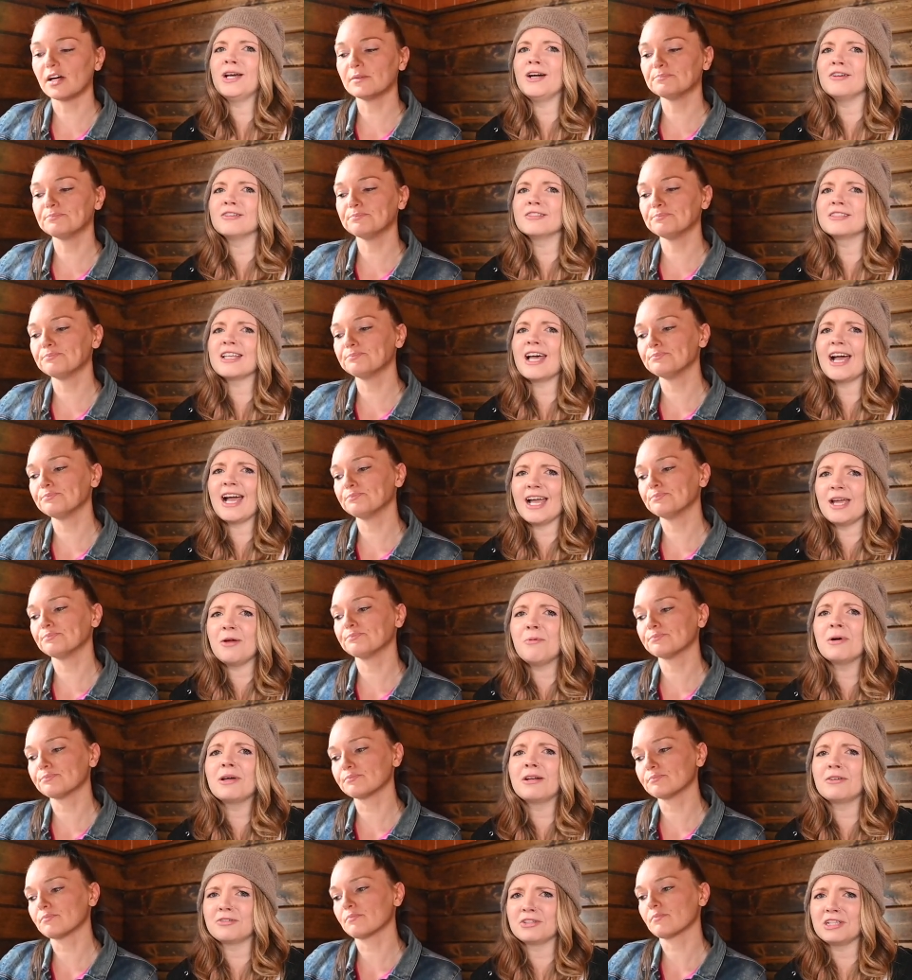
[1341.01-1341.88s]
Speaker 1: else. I
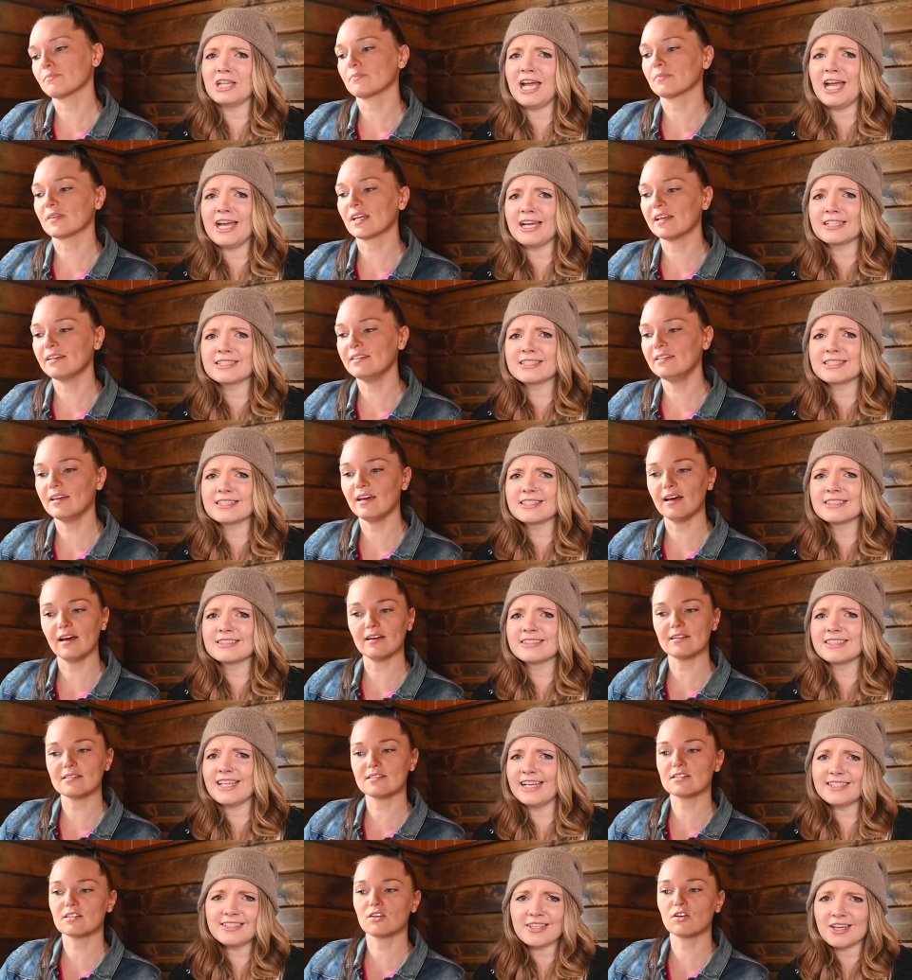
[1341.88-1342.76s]
want to relax. Yeah.
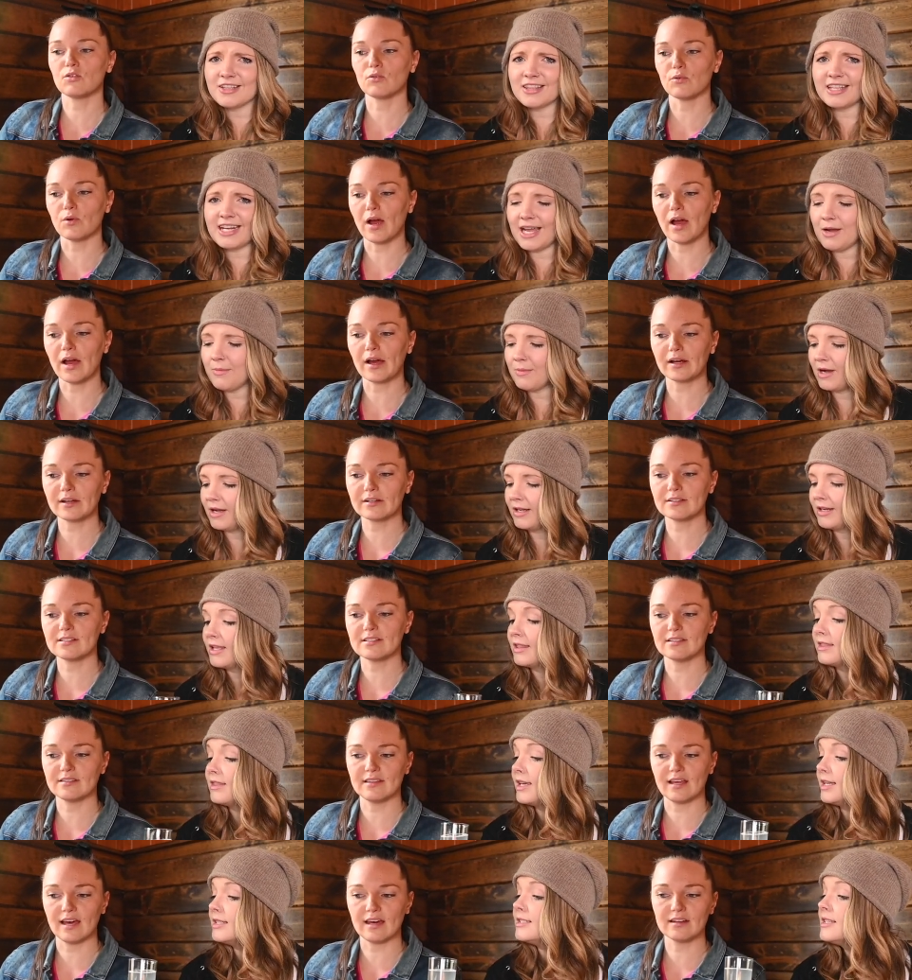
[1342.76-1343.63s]
That's all that I want.
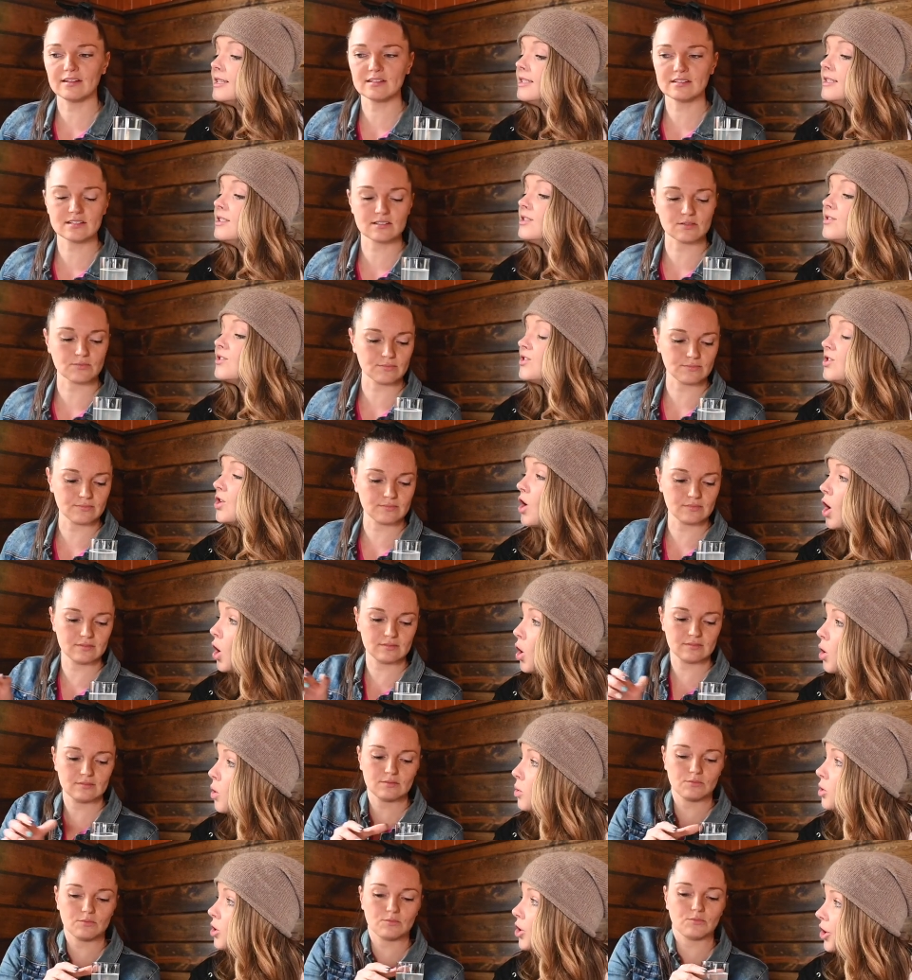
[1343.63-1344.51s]
This that is, is
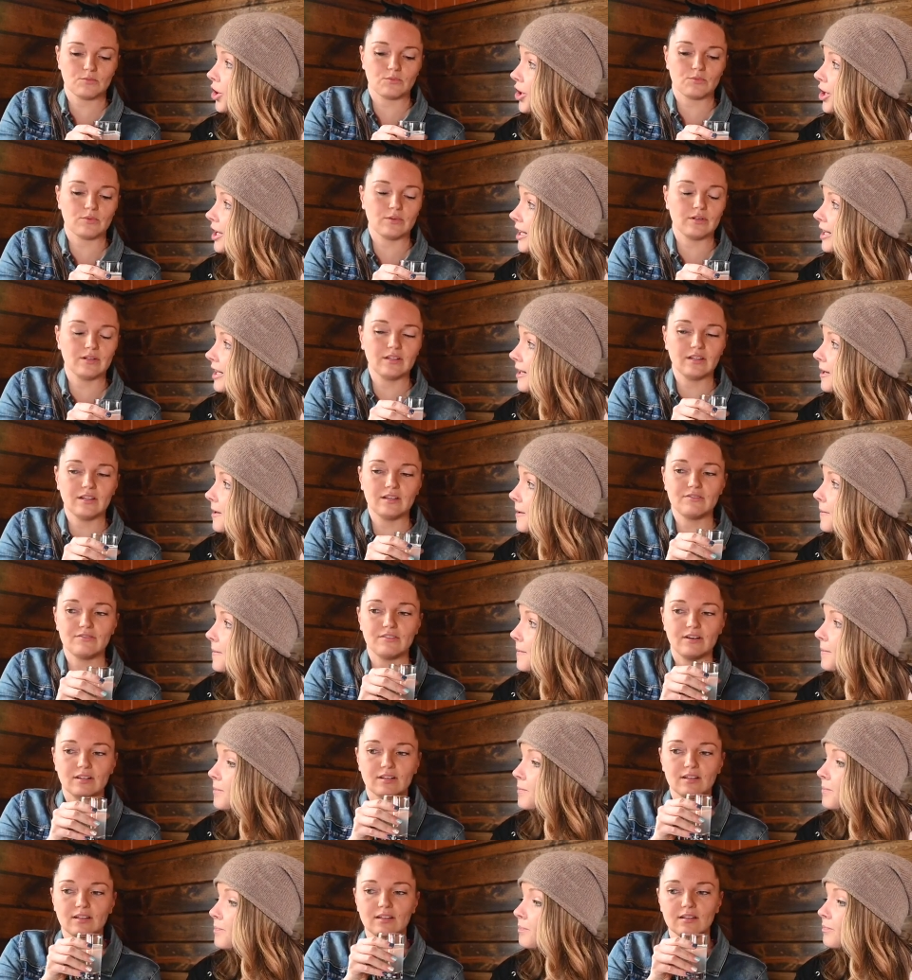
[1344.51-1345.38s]
so good. Really
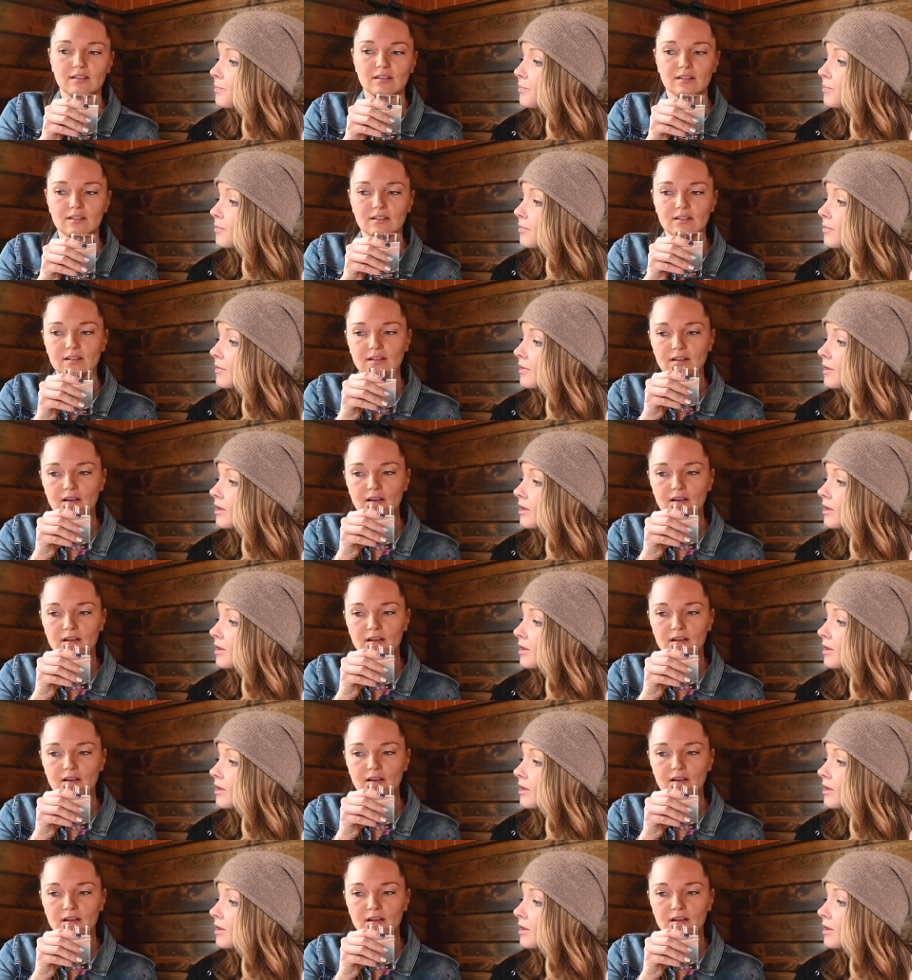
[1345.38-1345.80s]
fucking good.